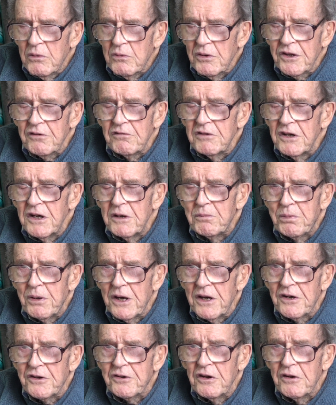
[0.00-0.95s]
with the red
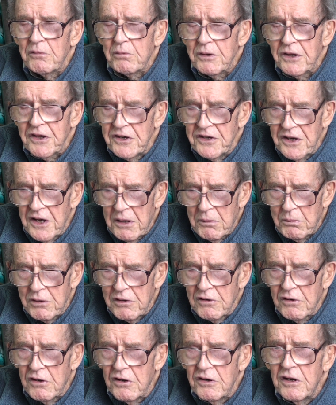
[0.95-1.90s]
paint on, with a
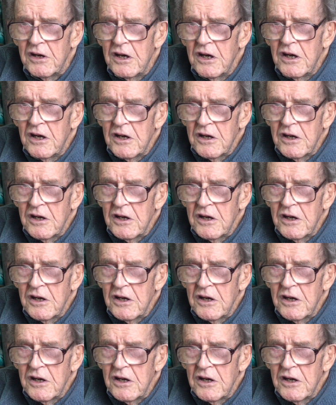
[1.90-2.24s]
number on.